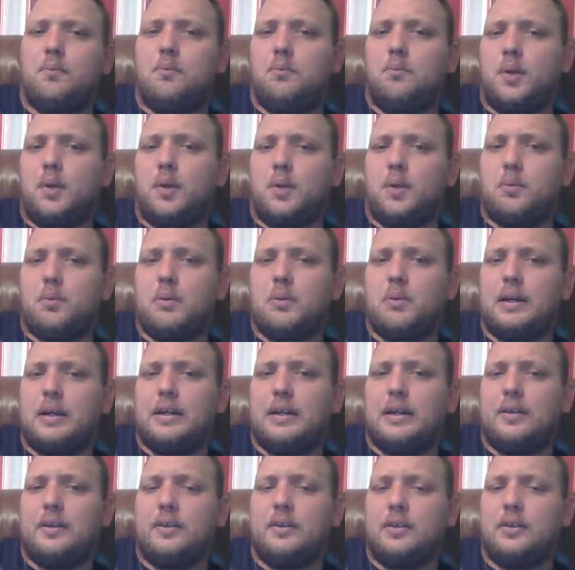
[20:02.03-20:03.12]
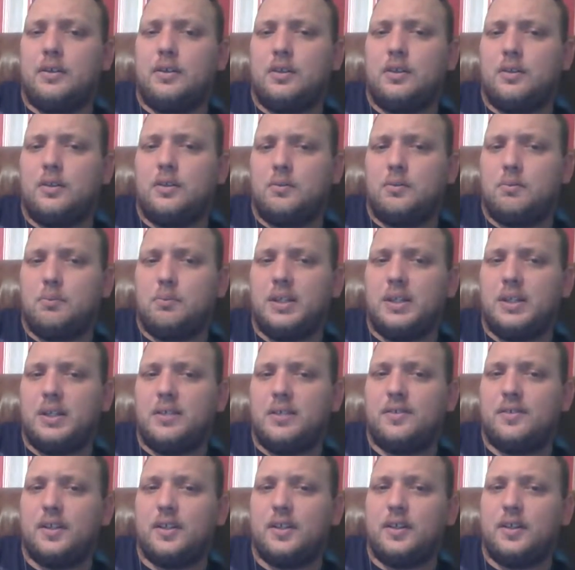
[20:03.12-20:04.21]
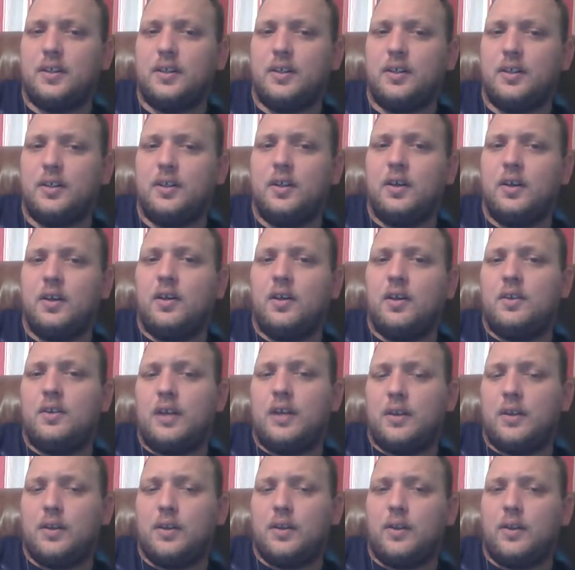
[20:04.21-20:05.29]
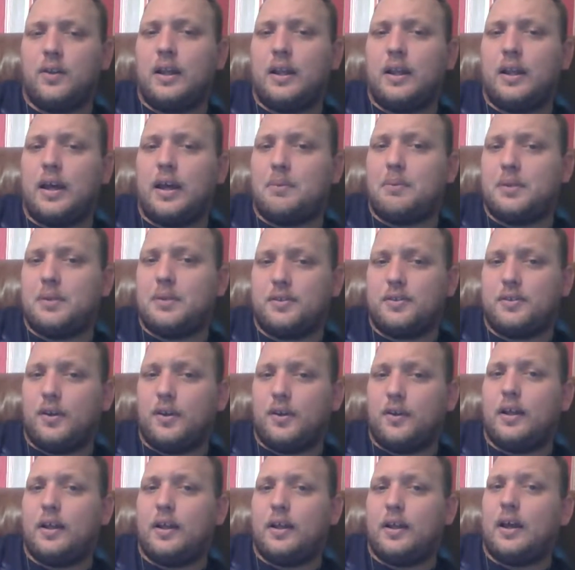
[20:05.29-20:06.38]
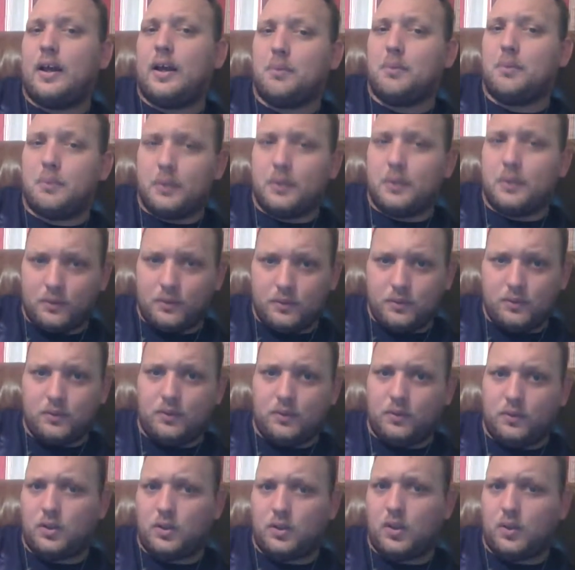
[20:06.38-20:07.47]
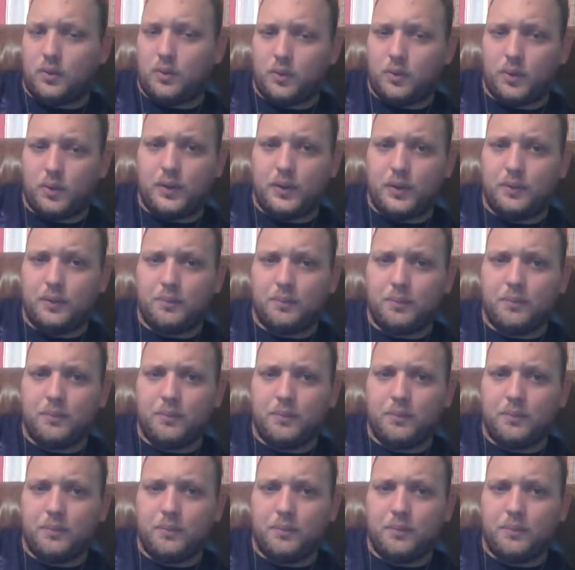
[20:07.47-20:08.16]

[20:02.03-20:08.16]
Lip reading: put them on my PC, download that app, install that app, and go through it.